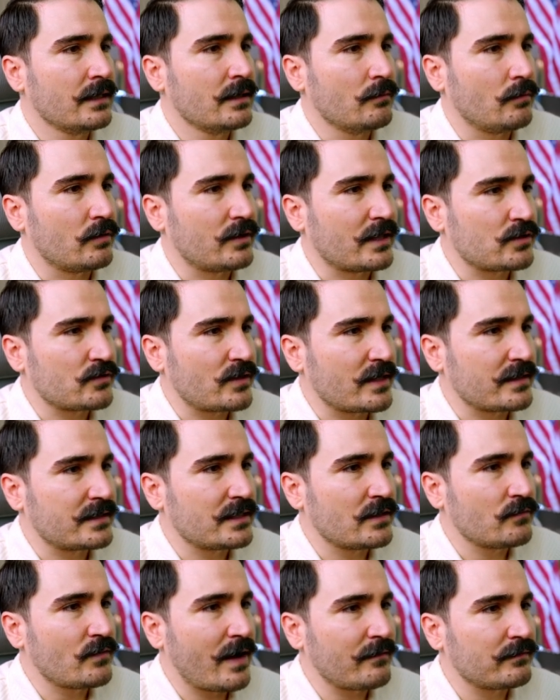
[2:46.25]
But as you can
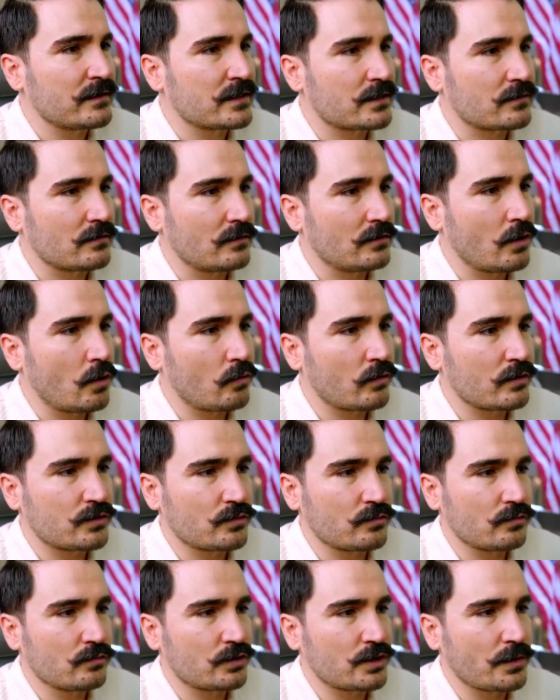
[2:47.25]
see, we have this low
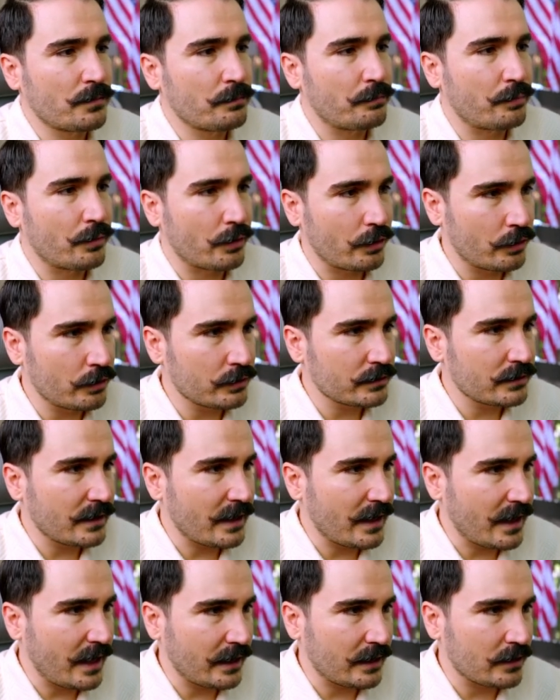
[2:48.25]
resolution bird,
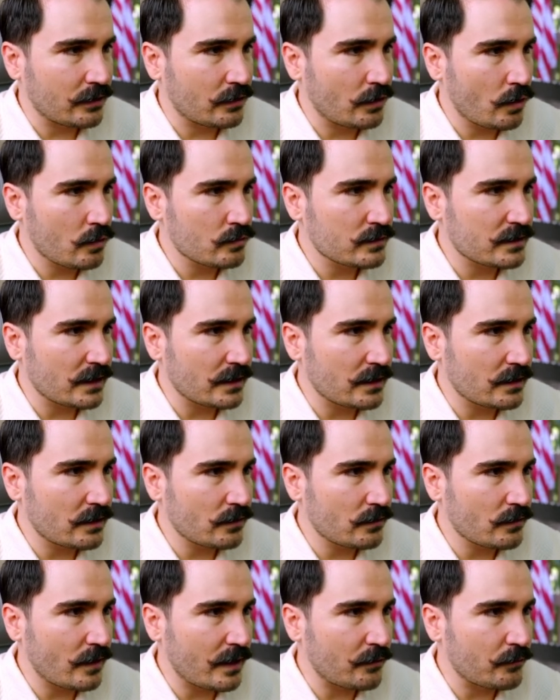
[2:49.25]
and it goes in
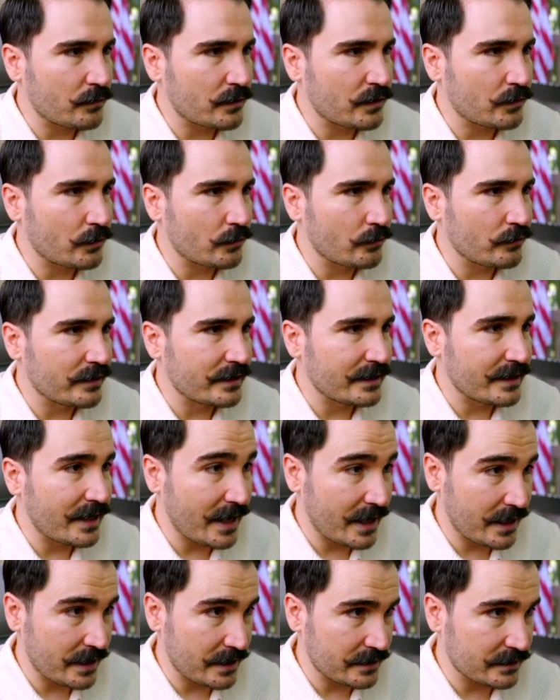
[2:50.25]
there and
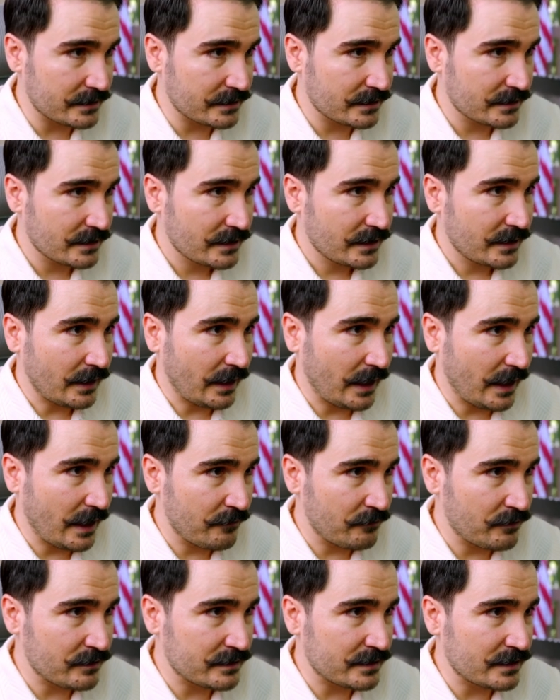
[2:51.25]
recreates
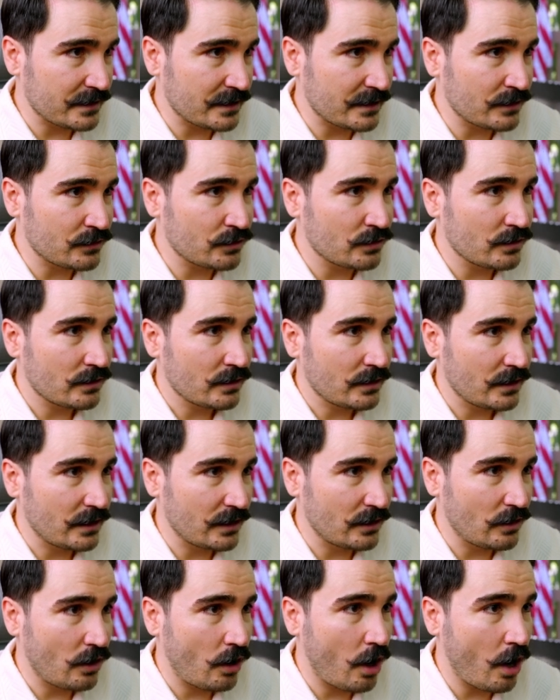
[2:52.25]
everything
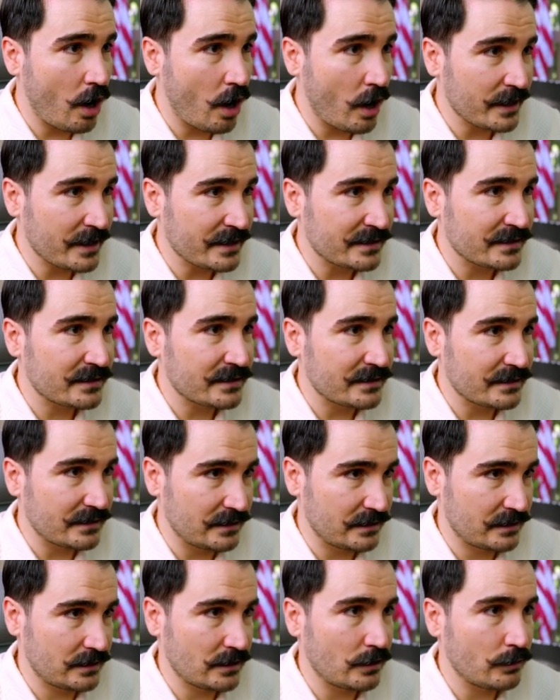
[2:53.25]
in highest
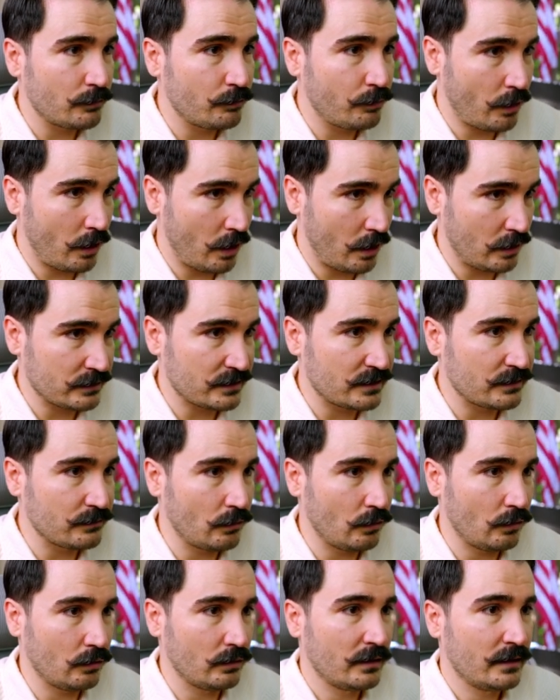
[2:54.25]
detail
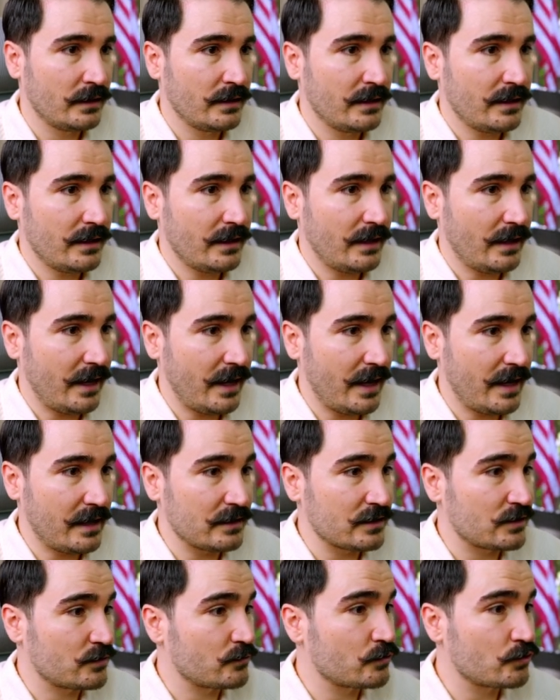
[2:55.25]
possible.
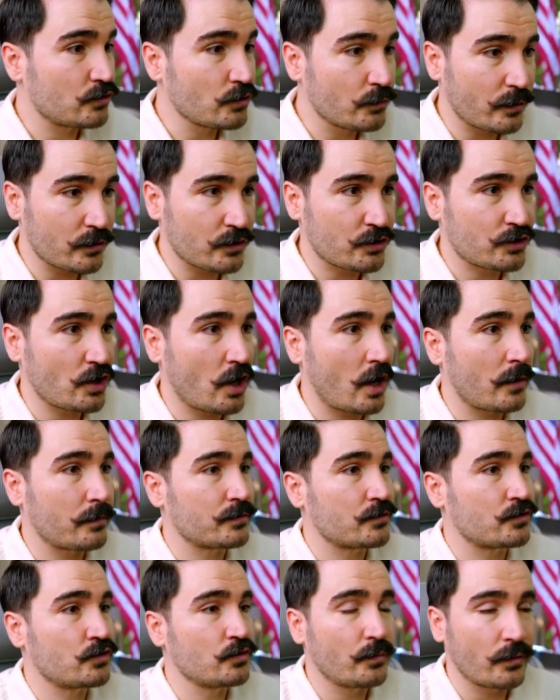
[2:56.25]
And it's super
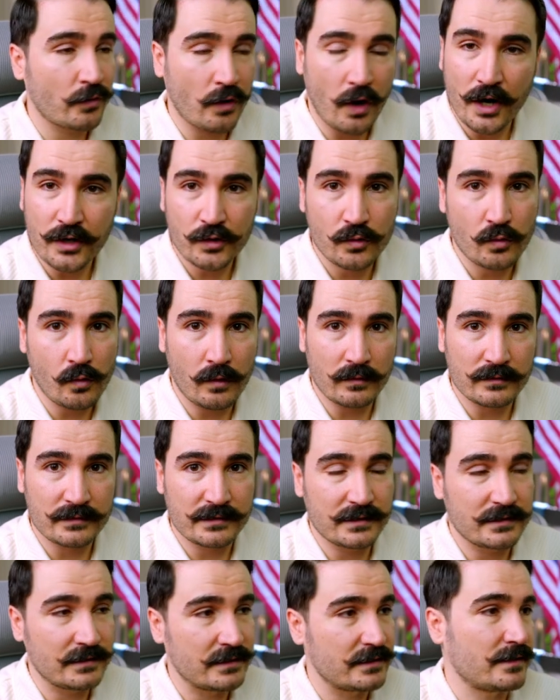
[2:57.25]
sharp, super high
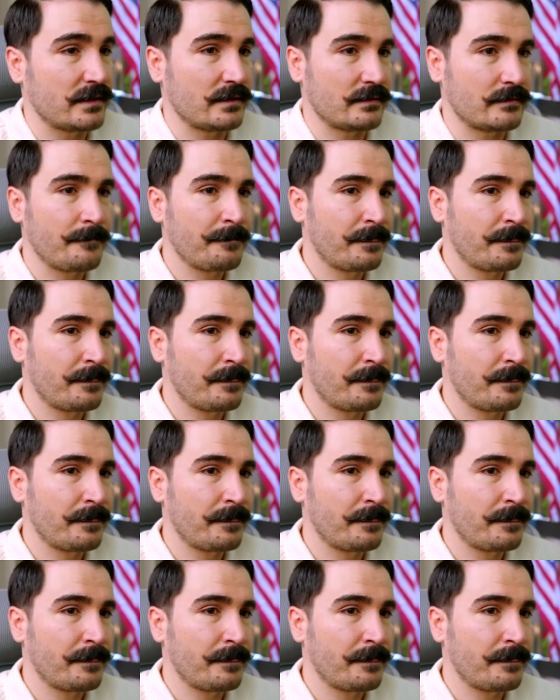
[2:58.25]
quality detail.